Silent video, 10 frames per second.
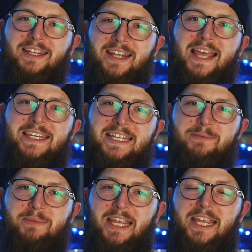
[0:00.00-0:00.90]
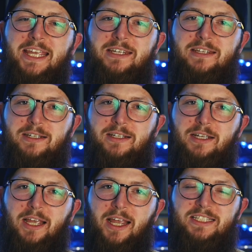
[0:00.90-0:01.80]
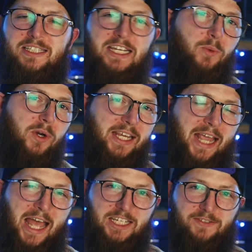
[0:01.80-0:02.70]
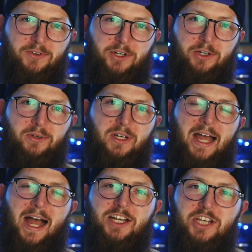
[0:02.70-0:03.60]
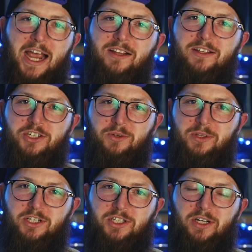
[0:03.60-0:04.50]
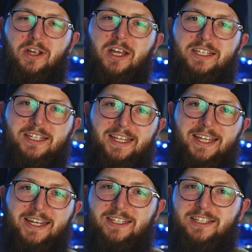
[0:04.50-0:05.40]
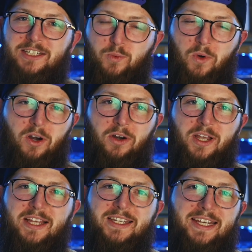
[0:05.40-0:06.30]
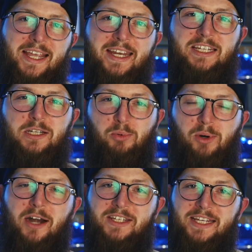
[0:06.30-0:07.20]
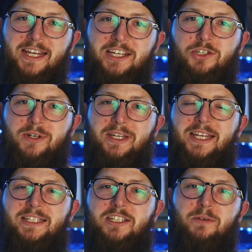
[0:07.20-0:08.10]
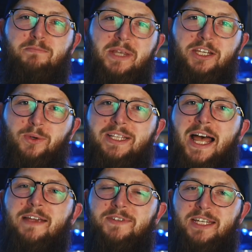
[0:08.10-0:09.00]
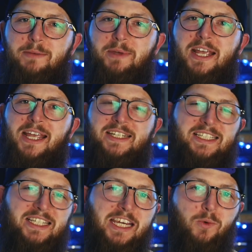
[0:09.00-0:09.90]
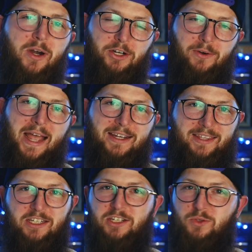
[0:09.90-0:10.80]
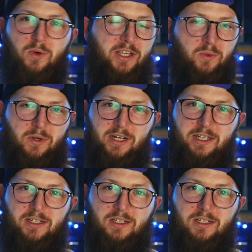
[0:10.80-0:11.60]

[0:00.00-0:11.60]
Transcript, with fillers: Let Him in and see what He has for you. I challenge you this year to get into His Word, to get into prayer, to hit your knees and submit your life to Him and see where you're at at the end of twenty twenty.